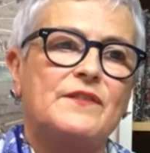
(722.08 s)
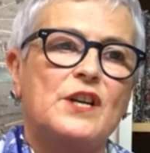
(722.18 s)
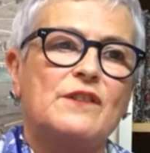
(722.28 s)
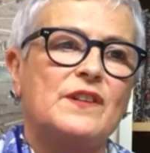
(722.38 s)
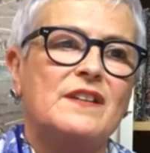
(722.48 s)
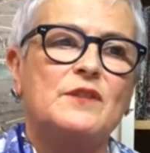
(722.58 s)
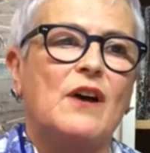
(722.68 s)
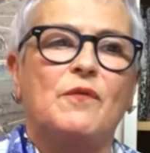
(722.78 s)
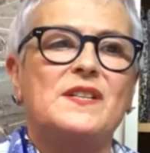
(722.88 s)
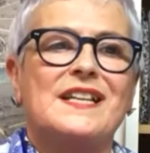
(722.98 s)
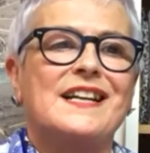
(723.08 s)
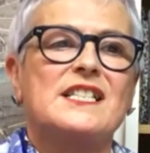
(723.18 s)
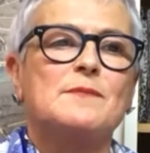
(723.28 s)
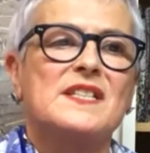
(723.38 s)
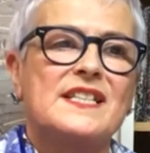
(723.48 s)
over. They'd obviously had
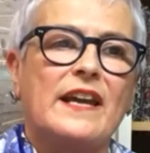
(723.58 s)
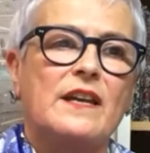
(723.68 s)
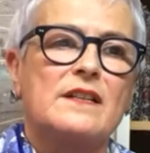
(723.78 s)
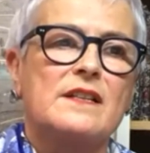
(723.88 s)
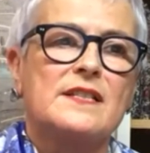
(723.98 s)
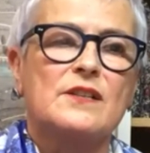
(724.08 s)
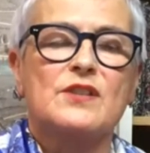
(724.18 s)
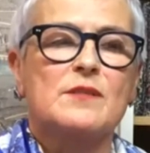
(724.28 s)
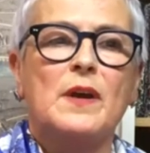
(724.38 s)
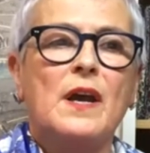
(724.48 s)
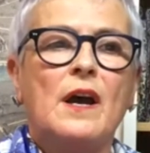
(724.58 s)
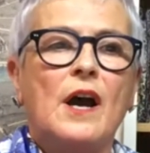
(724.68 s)
some seconds or some